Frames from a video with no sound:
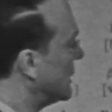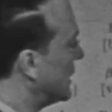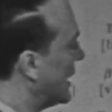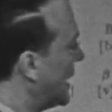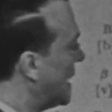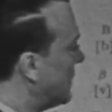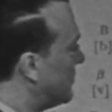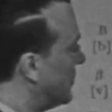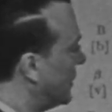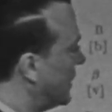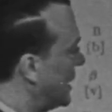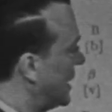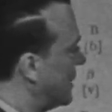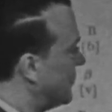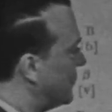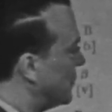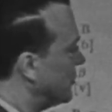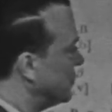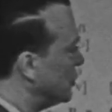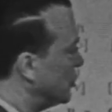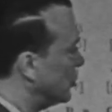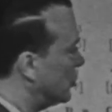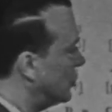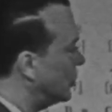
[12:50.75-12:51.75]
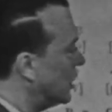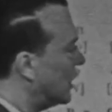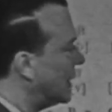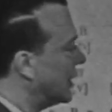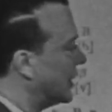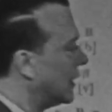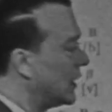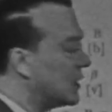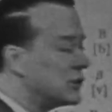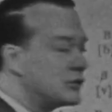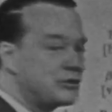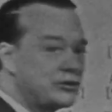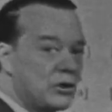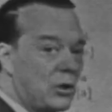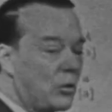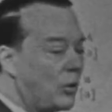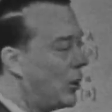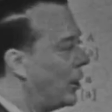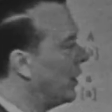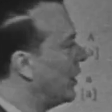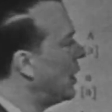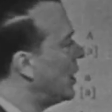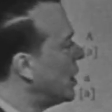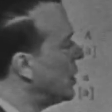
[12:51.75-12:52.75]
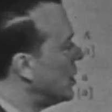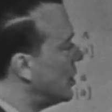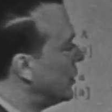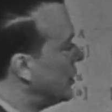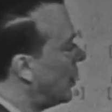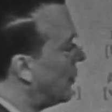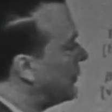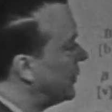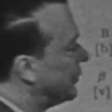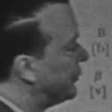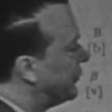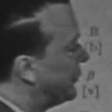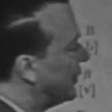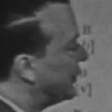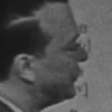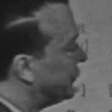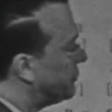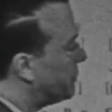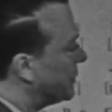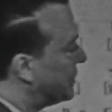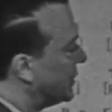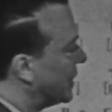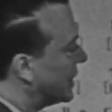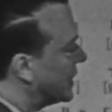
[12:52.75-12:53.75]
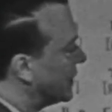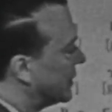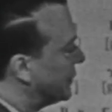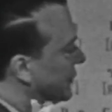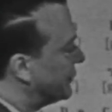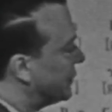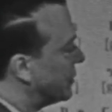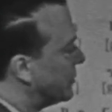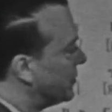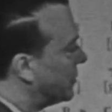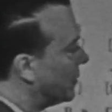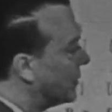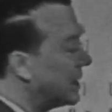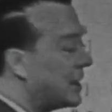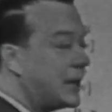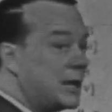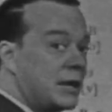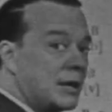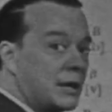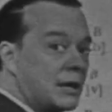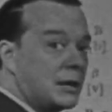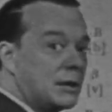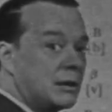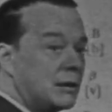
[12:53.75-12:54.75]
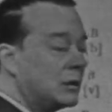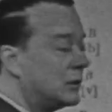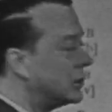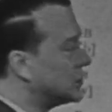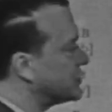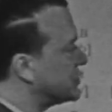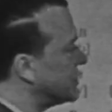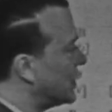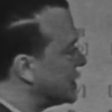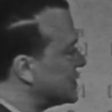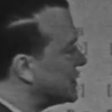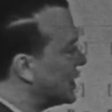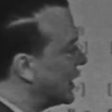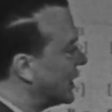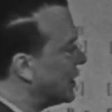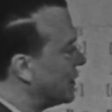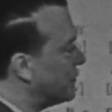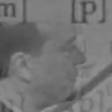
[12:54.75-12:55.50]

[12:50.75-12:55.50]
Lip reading: kappa, lambda, mu, and so on. Notice this particular symbol here looks to us like a